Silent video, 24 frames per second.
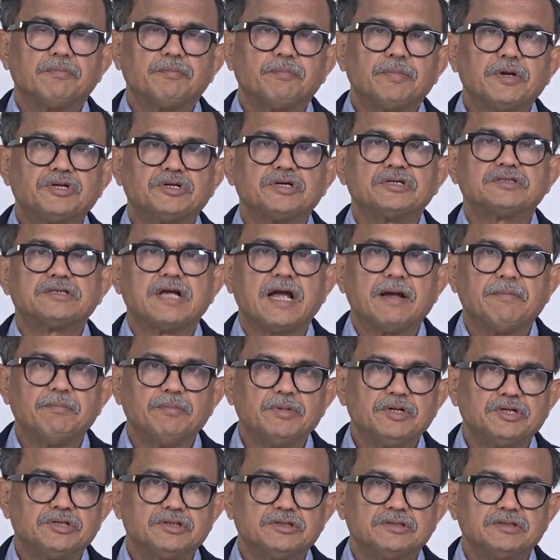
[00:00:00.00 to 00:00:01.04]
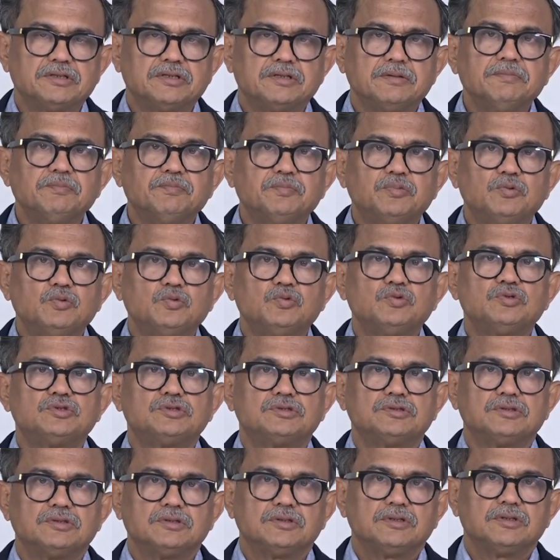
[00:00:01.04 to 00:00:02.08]
patient's ambition
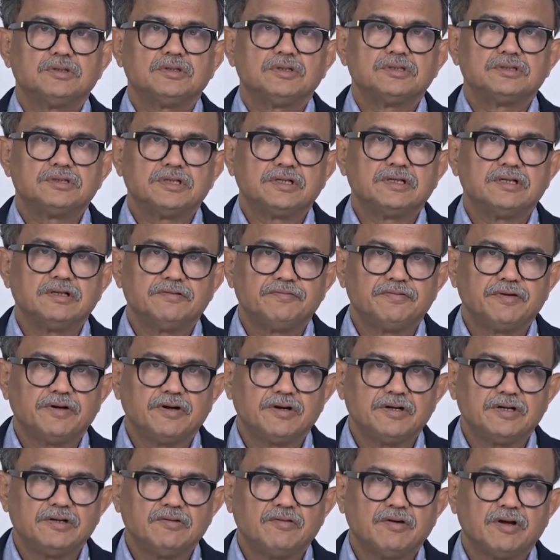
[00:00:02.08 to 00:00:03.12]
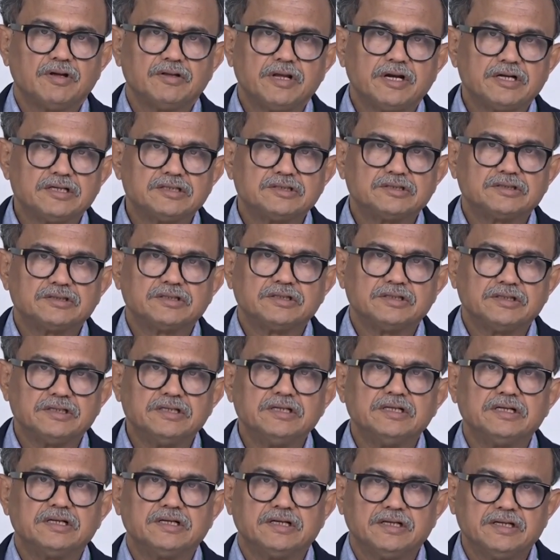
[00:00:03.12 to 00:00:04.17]
improves significantly, or that's
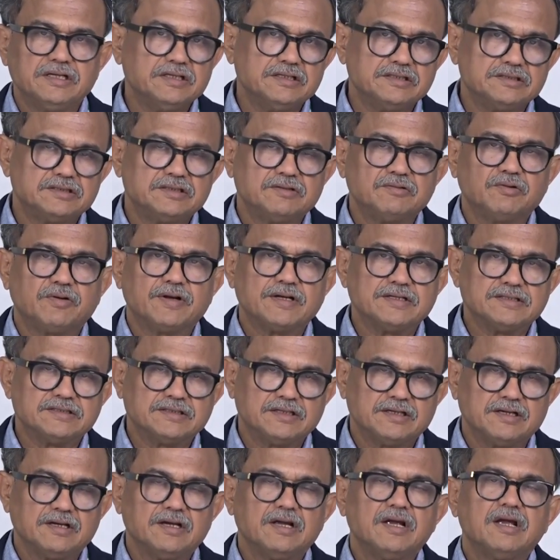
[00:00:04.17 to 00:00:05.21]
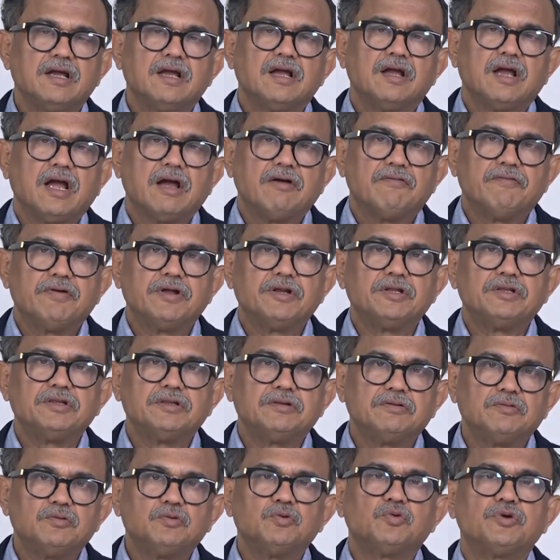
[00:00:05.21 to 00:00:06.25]
increased, you can say,
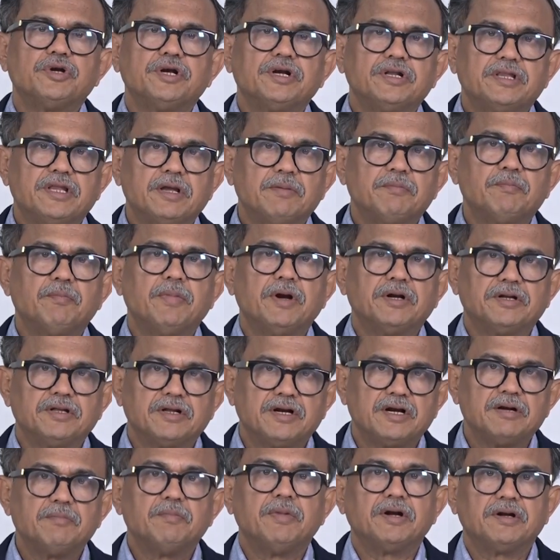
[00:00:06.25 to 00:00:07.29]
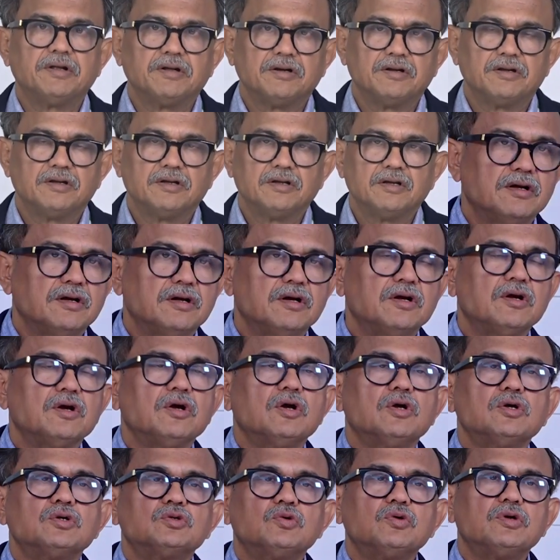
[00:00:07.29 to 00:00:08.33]
when you treat them better and better.
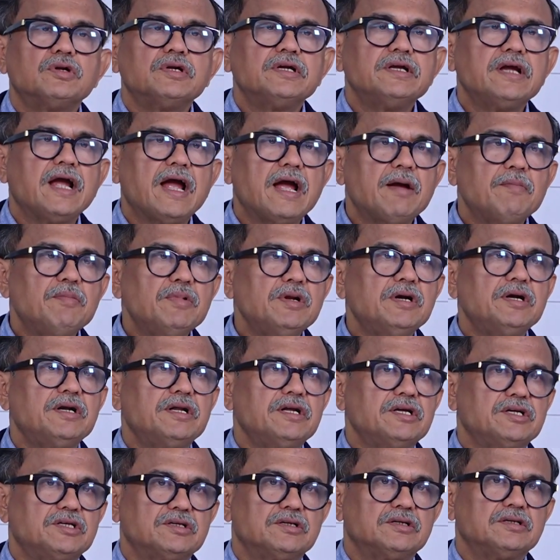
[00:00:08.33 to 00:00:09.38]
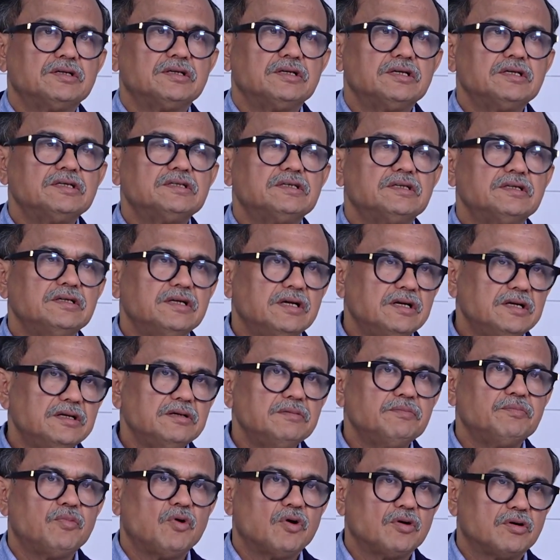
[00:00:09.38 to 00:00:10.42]
So rehabilitation is really
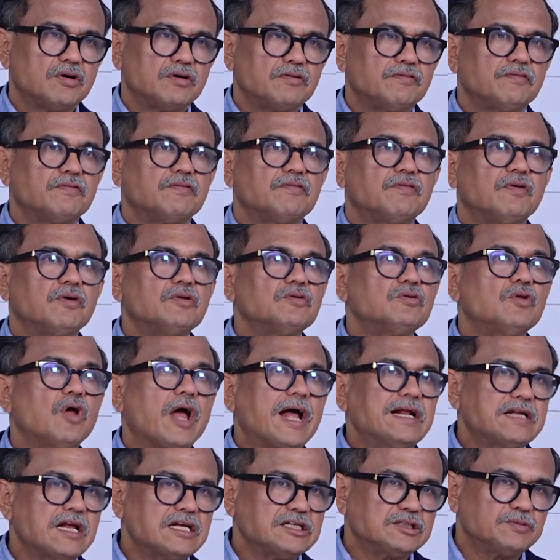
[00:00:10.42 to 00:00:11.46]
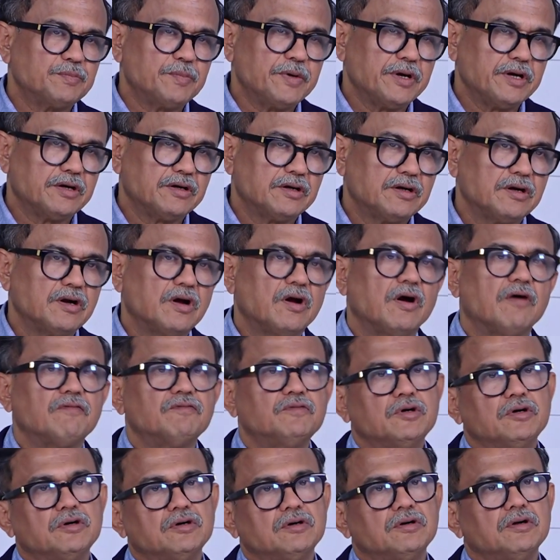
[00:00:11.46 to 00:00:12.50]
important on that aspect of
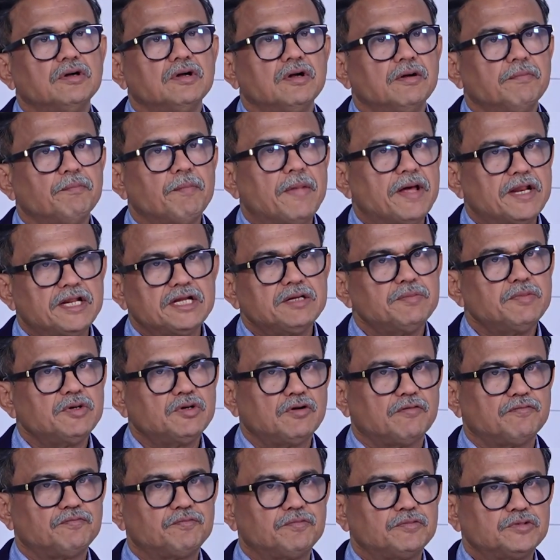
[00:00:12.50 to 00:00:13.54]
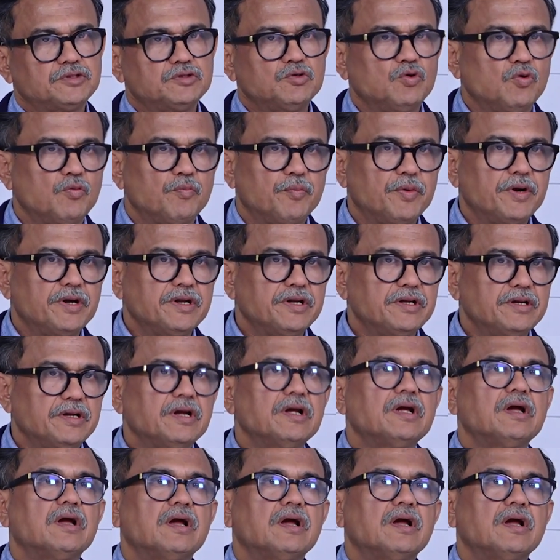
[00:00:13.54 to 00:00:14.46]
the management of COPD,